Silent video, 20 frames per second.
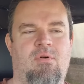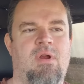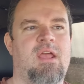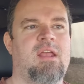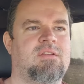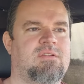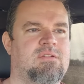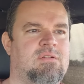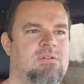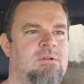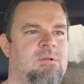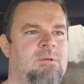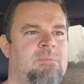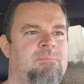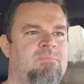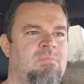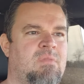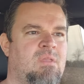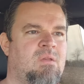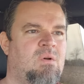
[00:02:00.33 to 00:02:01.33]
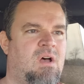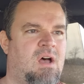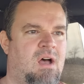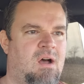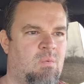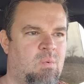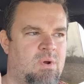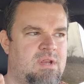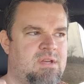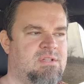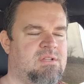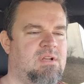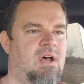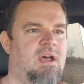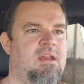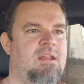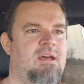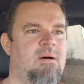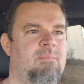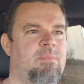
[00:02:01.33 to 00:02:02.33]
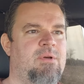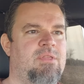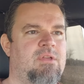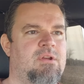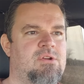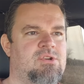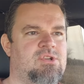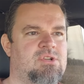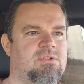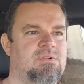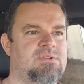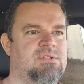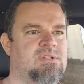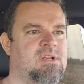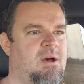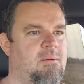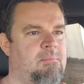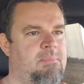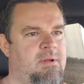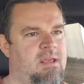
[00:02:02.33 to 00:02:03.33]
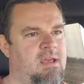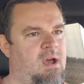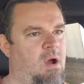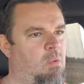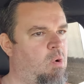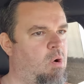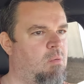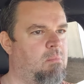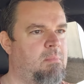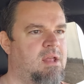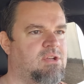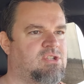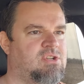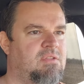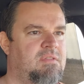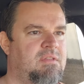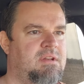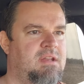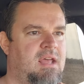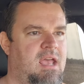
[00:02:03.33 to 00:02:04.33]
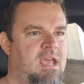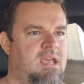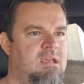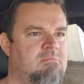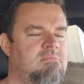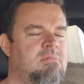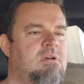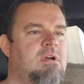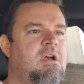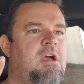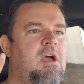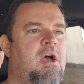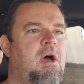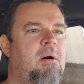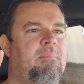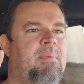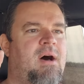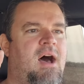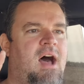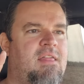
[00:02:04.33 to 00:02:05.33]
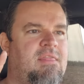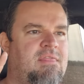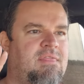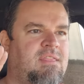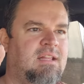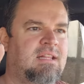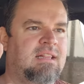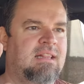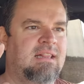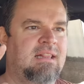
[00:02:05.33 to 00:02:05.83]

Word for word: print. Uh, we signed up with an insurance company. I won't mention the name but the